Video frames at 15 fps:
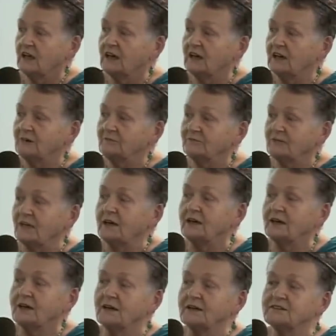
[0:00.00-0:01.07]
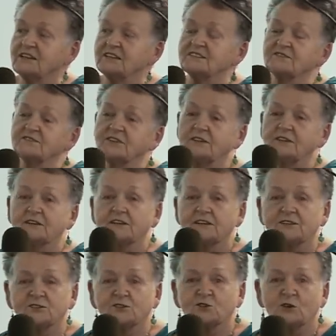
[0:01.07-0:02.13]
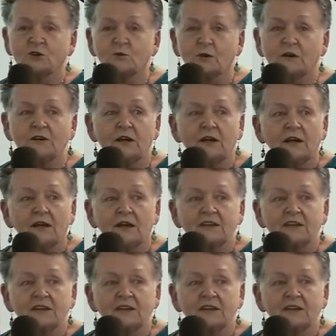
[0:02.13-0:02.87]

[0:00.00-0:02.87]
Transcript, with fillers: Um, he doesn't feel the need to join one.